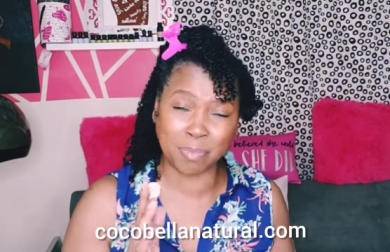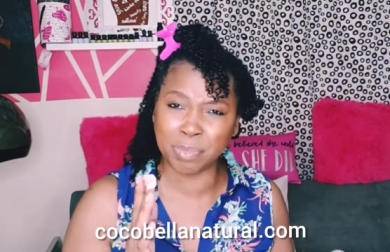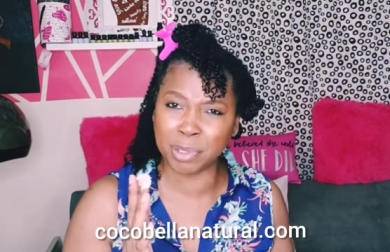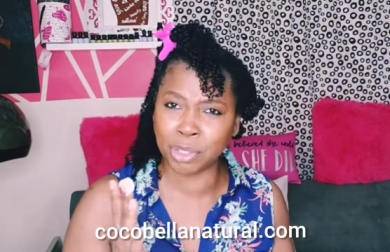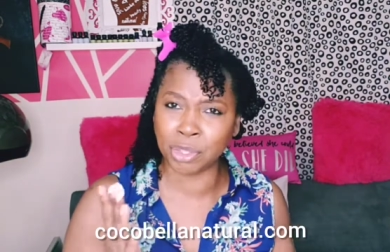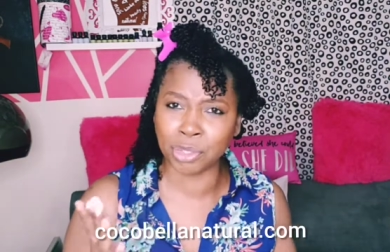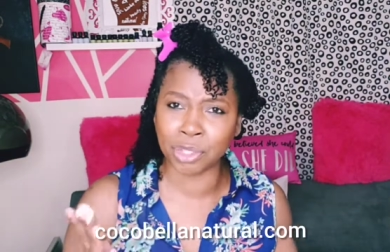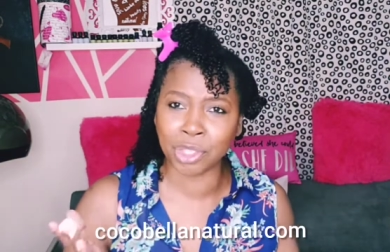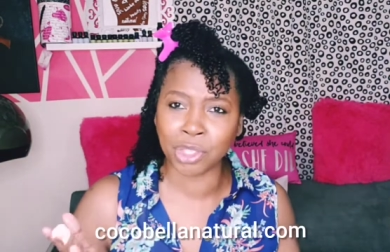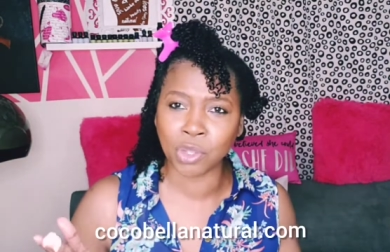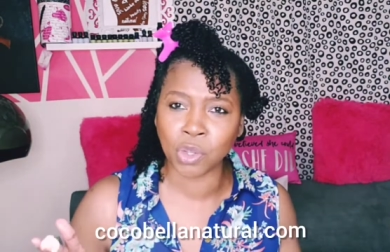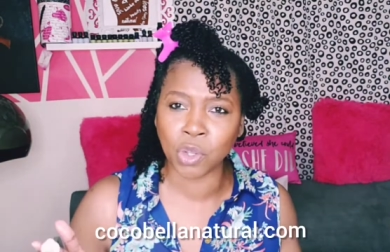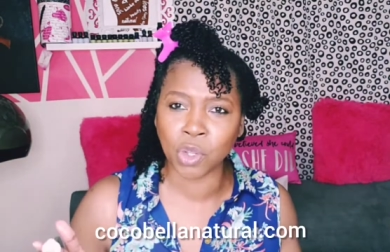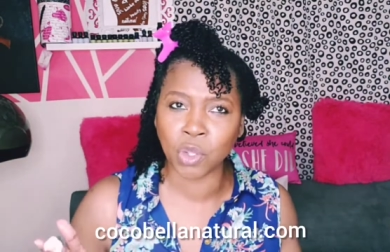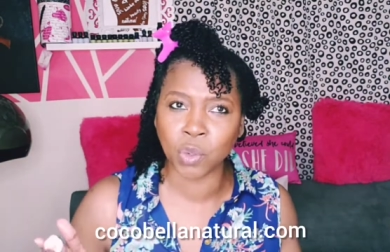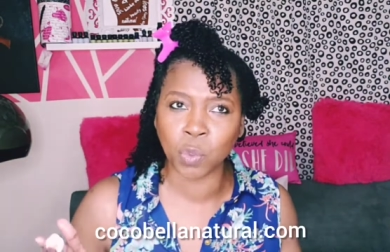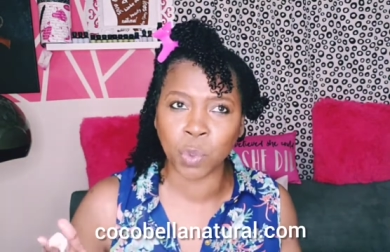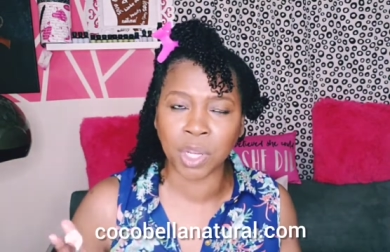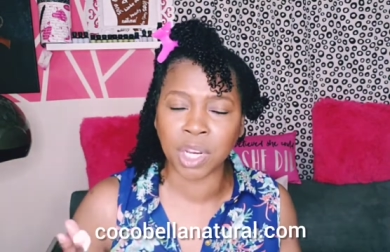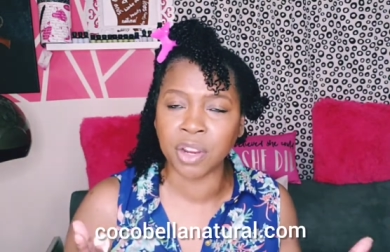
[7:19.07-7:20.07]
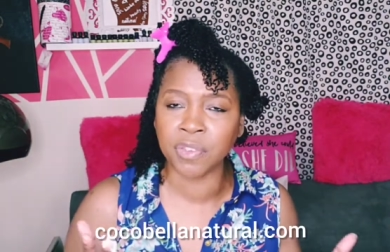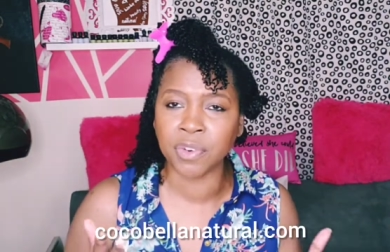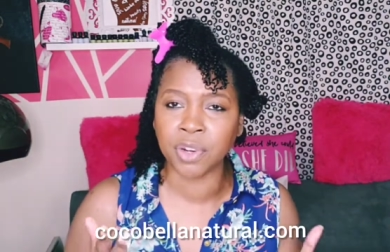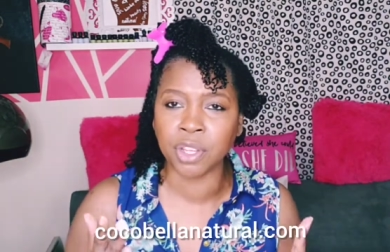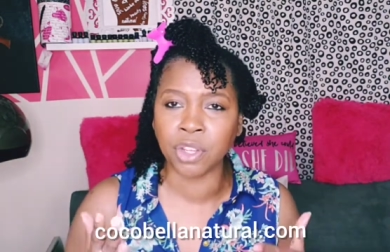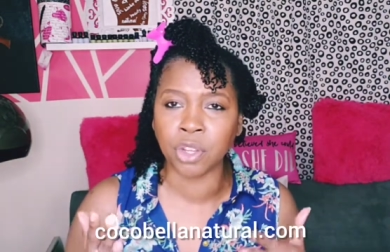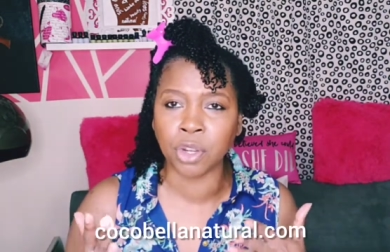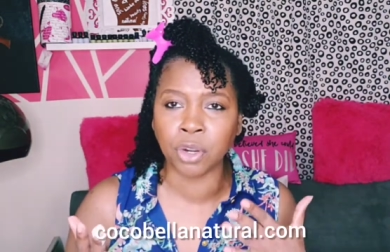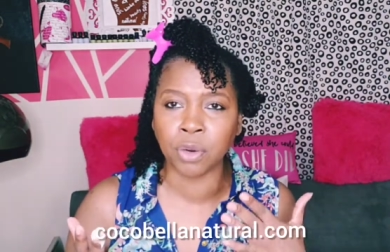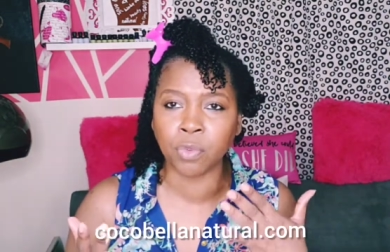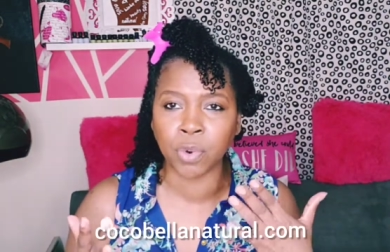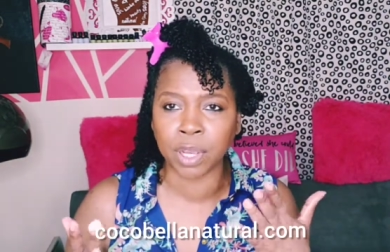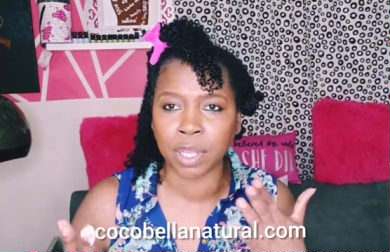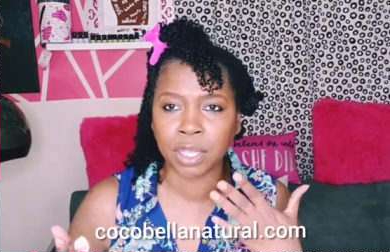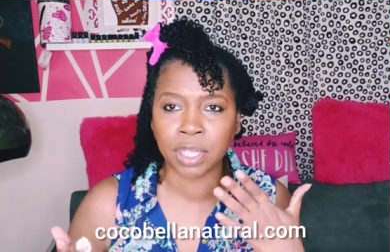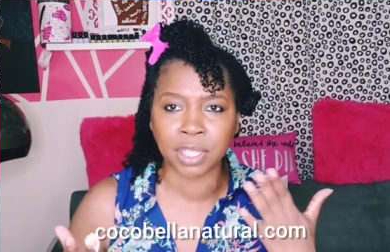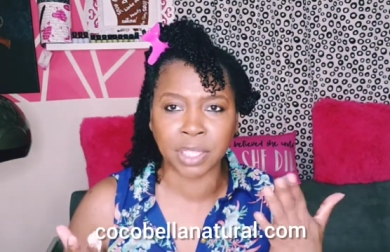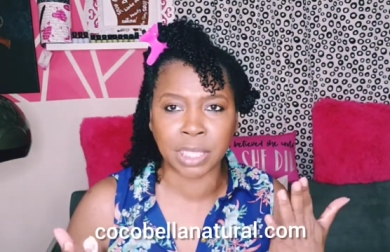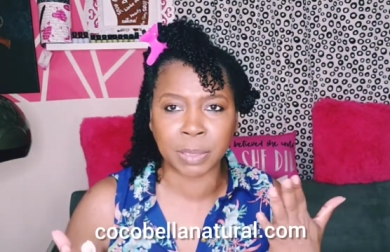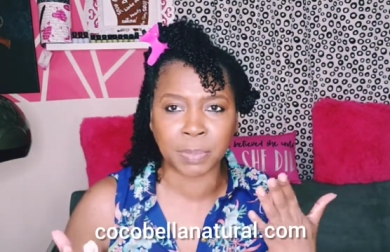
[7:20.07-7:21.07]
But you can use whatever your
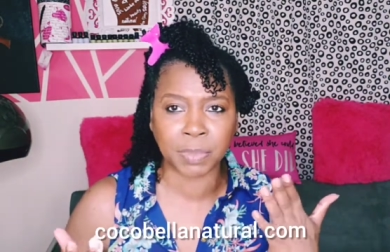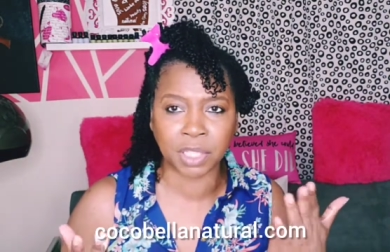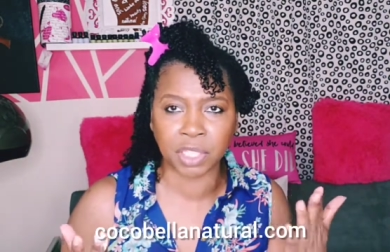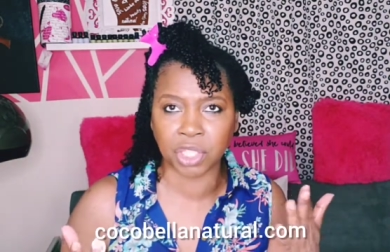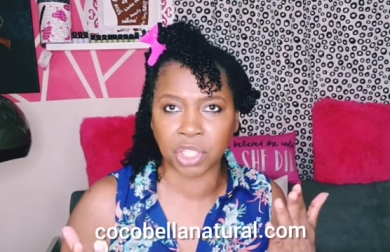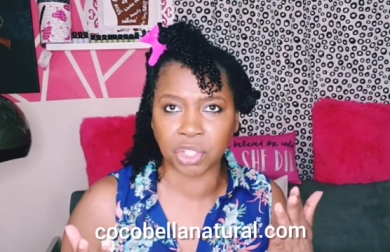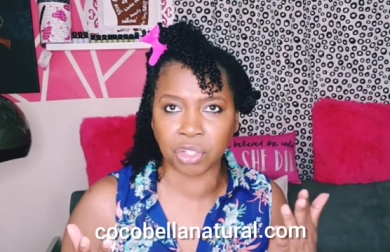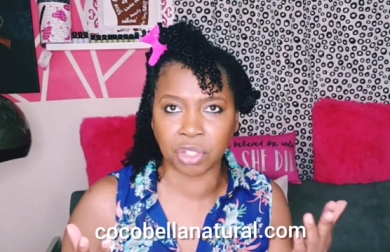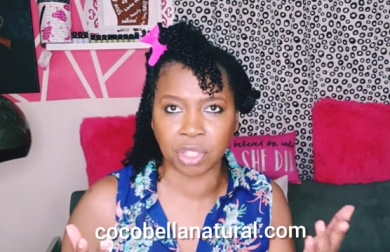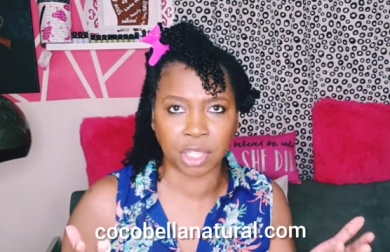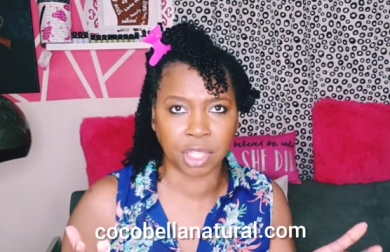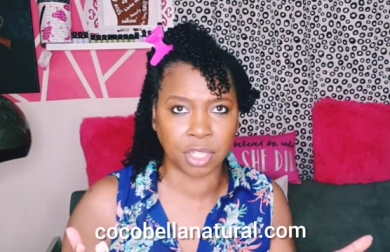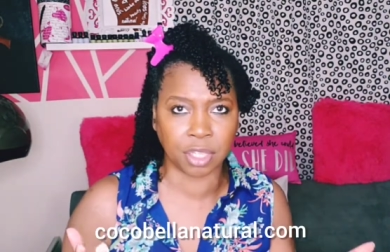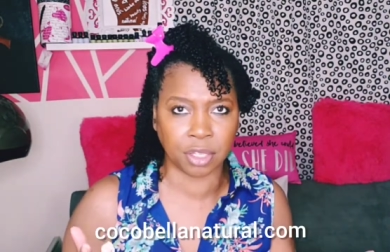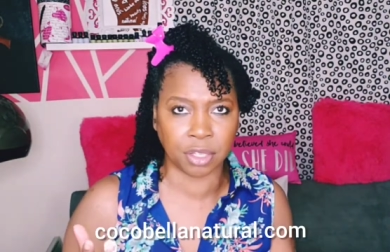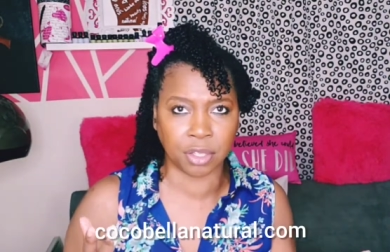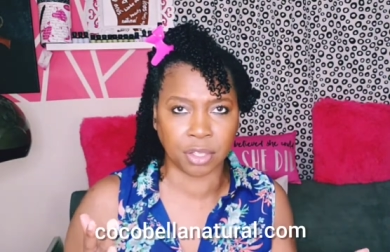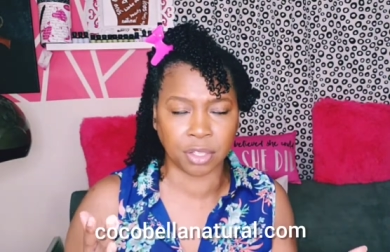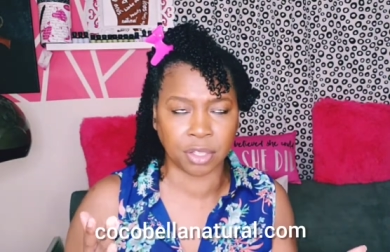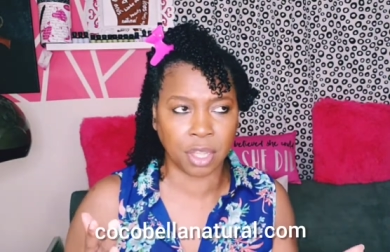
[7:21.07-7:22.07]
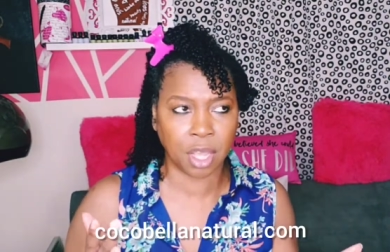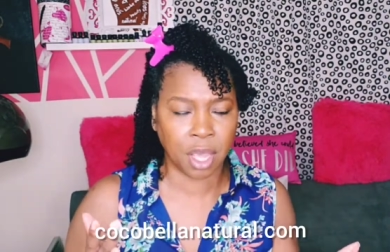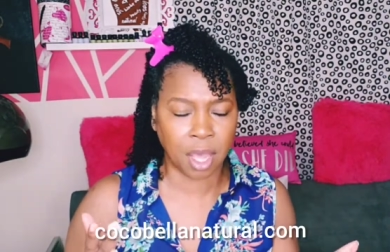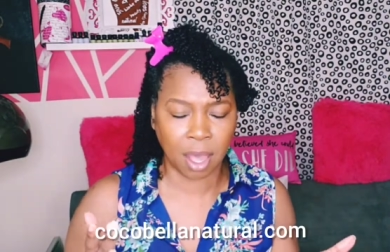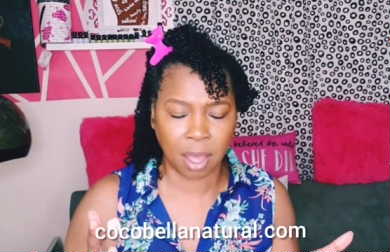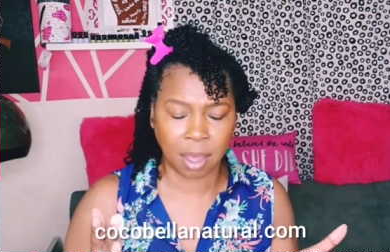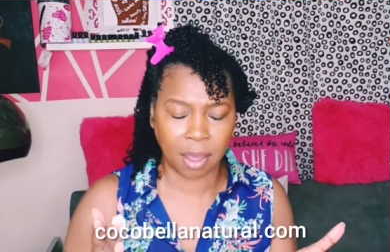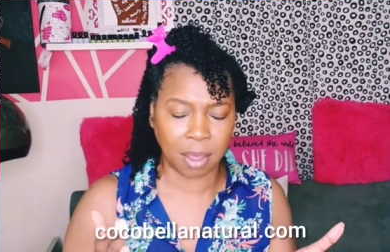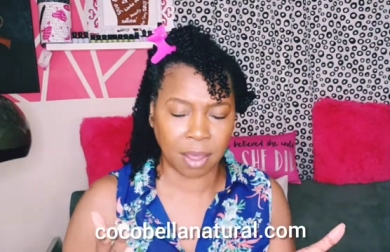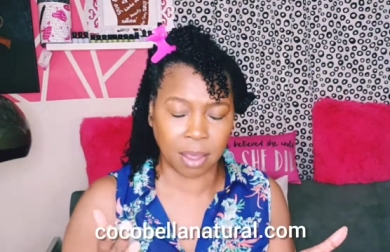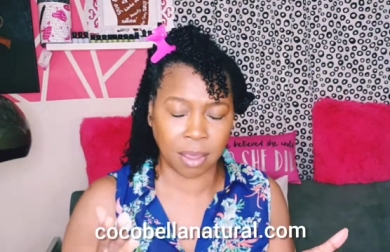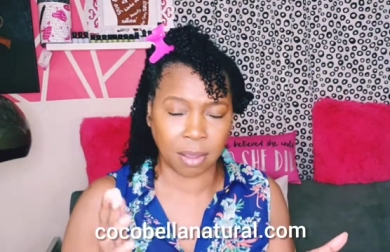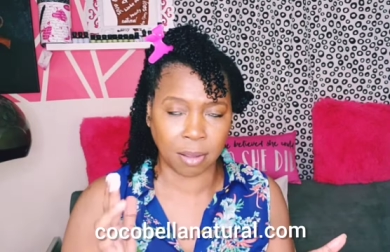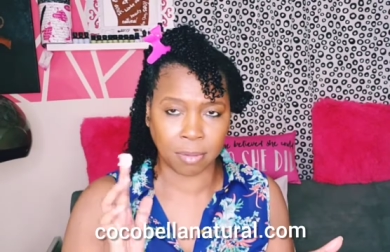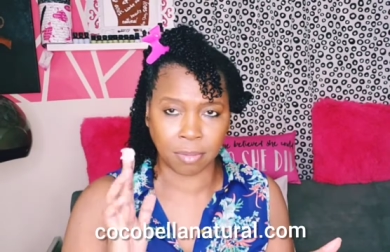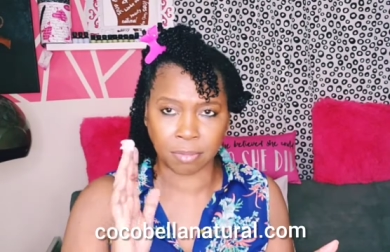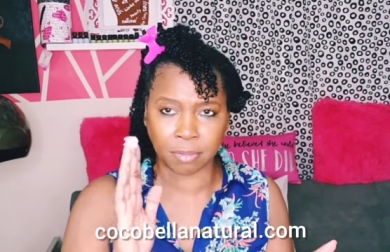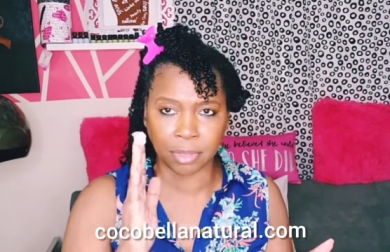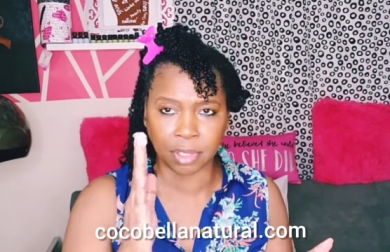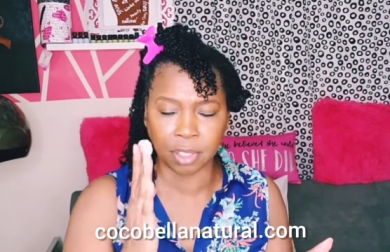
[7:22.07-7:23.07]
regular deep conditioner is
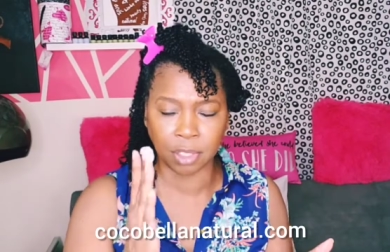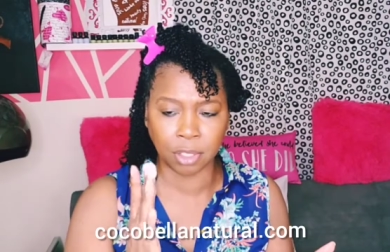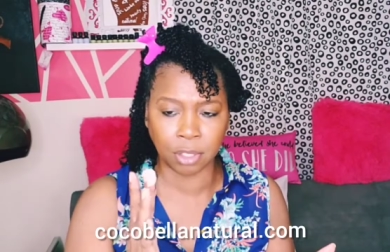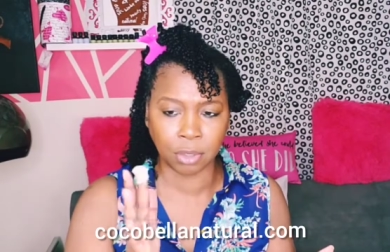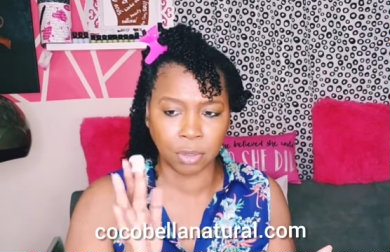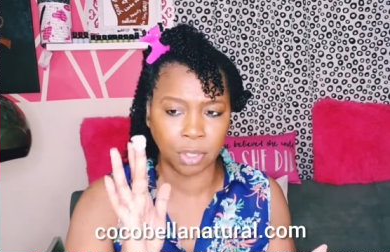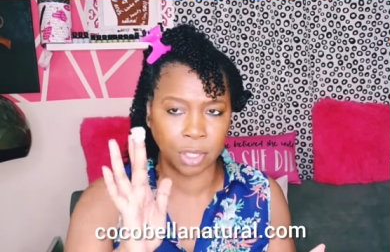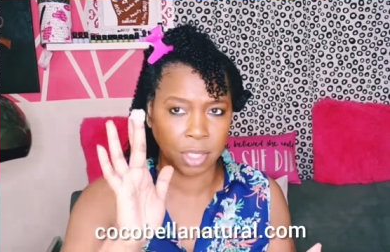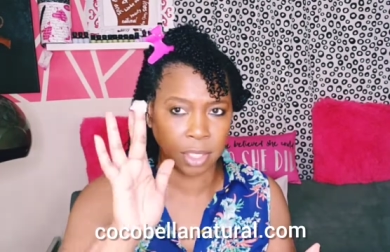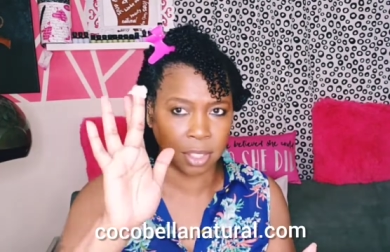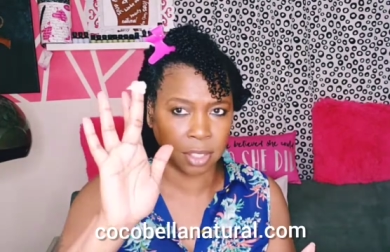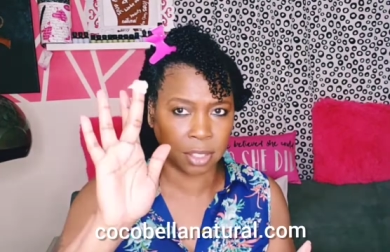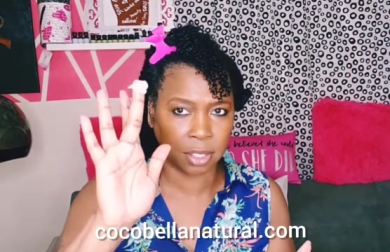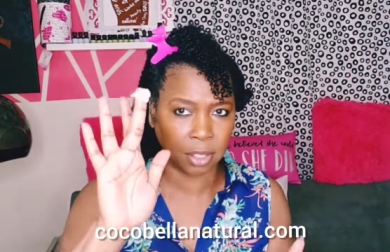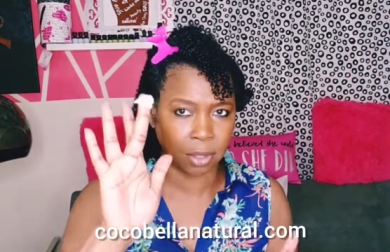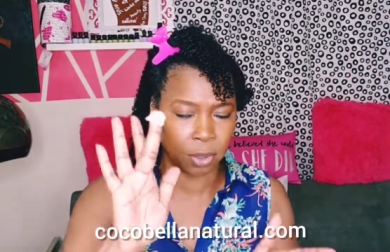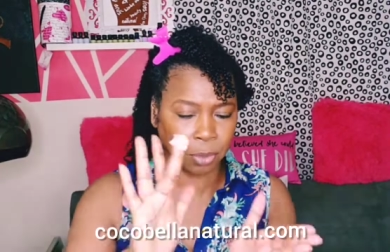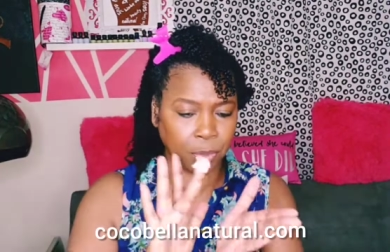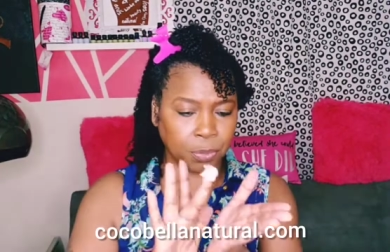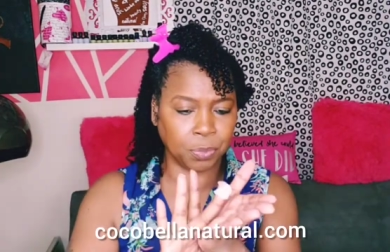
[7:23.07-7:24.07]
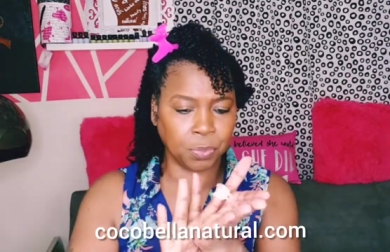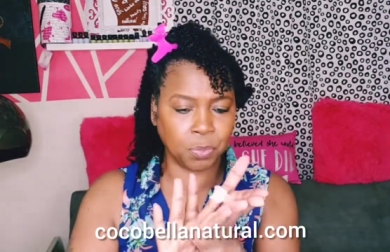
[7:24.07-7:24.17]
to do this. So